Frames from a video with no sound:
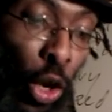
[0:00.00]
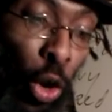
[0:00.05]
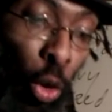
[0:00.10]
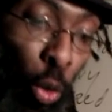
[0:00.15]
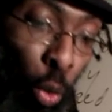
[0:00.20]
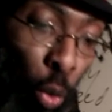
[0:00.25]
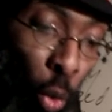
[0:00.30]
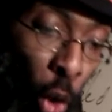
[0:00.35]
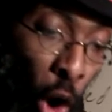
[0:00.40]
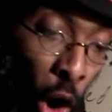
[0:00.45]

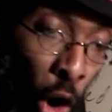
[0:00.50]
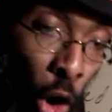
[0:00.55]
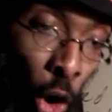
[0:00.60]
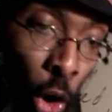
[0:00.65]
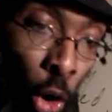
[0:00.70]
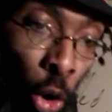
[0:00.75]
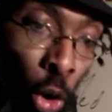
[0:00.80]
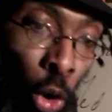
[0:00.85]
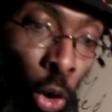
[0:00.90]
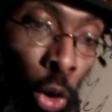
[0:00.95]

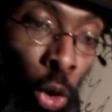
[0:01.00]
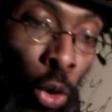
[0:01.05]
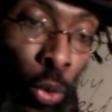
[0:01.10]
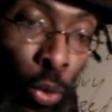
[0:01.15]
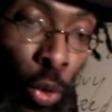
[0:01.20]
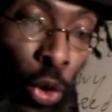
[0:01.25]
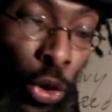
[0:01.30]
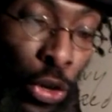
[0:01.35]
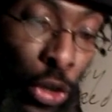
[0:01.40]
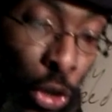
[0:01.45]
Woe,
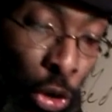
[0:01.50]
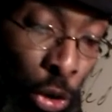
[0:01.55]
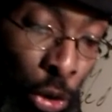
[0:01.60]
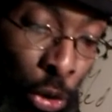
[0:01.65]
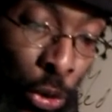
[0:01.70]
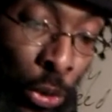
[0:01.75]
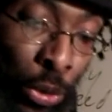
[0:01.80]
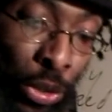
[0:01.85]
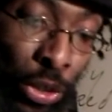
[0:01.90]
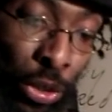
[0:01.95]

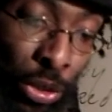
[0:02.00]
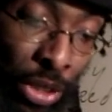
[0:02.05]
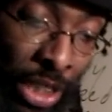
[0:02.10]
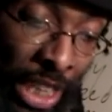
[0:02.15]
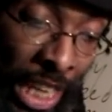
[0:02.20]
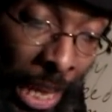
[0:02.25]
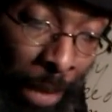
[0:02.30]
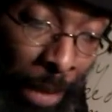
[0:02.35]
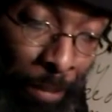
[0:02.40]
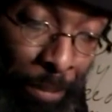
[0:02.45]
woe to
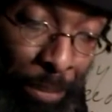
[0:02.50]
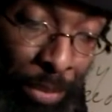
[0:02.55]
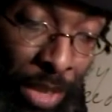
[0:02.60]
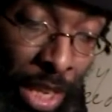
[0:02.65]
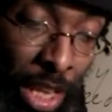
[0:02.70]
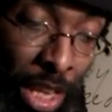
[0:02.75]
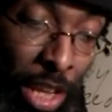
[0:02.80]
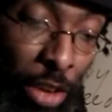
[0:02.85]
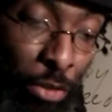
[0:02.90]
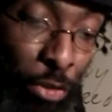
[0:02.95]
them,
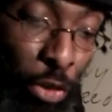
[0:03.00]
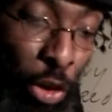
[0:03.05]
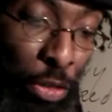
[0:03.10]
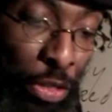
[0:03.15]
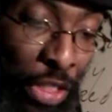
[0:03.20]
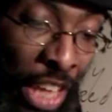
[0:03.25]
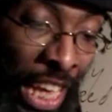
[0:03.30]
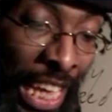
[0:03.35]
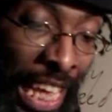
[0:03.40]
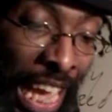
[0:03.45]
for
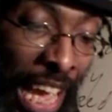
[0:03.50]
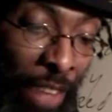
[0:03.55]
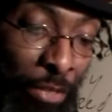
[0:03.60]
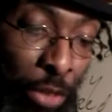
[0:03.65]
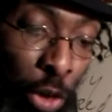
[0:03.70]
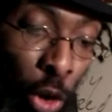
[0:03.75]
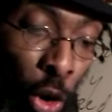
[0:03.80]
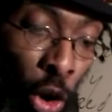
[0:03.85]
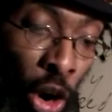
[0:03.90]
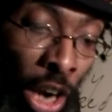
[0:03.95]
they
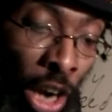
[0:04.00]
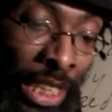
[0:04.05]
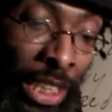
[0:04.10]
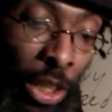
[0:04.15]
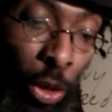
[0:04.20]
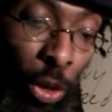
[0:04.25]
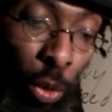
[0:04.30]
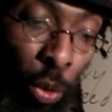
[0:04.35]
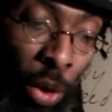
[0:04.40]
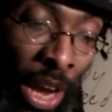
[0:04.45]
have gone
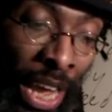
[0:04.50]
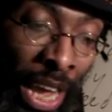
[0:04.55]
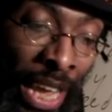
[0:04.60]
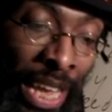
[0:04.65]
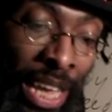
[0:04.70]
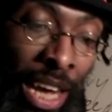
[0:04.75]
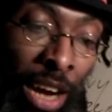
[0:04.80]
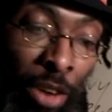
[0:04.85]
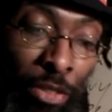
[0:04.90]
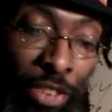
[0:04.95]
in the
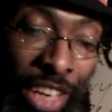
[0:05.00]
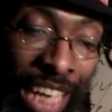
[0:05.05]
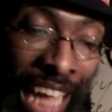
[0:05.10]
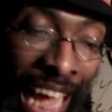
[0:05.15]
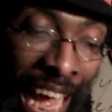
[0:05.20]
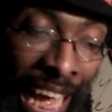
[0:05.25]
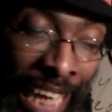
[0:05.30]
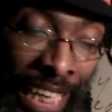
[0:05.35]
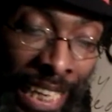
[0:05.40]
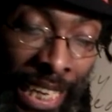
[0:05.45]
way of
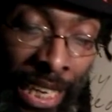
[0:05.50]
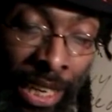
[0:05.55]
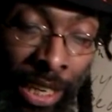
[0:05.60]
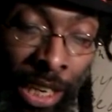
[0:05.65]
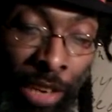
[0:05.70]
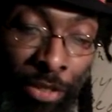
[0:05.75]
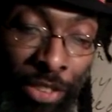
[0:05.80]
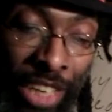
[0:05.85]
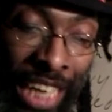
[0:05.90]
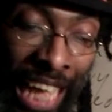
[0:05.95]

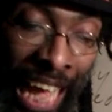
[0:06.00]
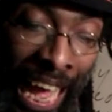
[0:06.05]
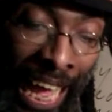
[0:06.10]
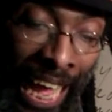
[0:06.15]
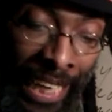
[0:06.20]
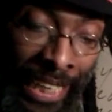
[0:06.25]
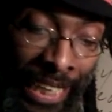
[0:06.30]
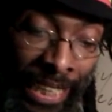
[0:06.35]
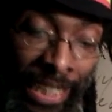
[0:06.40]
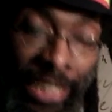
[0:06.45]
Kael, of
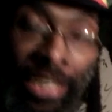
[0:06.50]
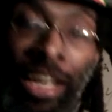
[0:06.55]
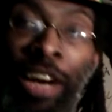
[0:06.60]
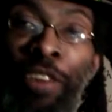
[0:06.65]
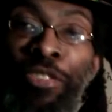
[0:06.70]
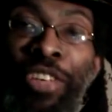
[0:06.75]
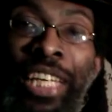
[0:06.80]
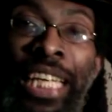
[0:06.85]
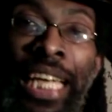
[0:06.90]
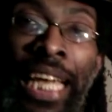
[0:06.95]
Kayan, of
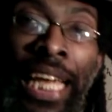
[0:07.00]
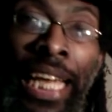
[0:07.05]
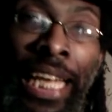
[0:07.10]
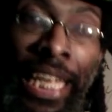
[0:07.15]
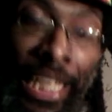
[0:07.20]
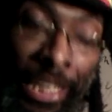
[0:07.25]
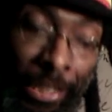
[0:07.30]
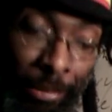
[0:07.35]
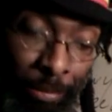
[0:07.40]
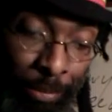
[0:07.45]

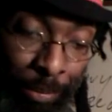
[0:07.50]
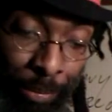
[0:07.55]
Cain,